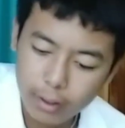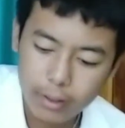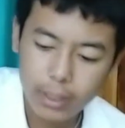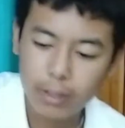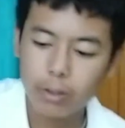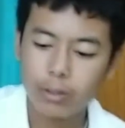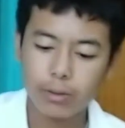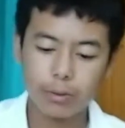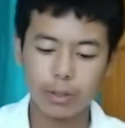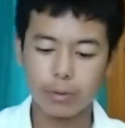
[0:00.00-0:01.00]
And I
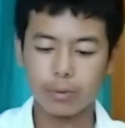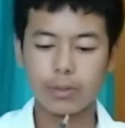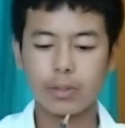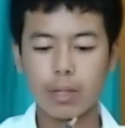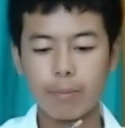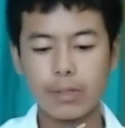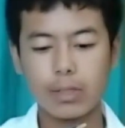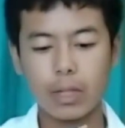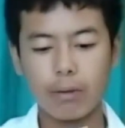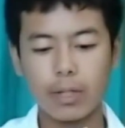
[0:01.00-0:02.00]
also use some
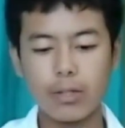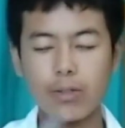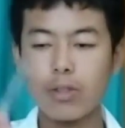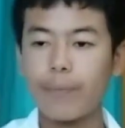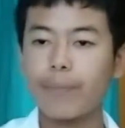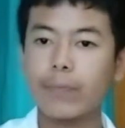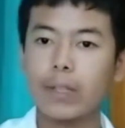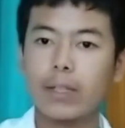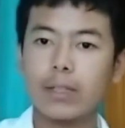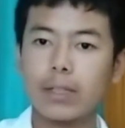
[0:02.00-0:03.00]
syringe
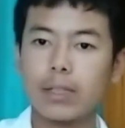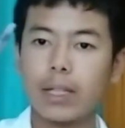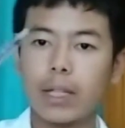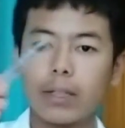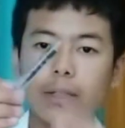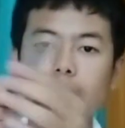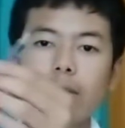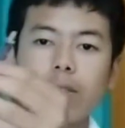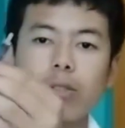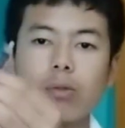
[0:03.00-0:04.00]
just like this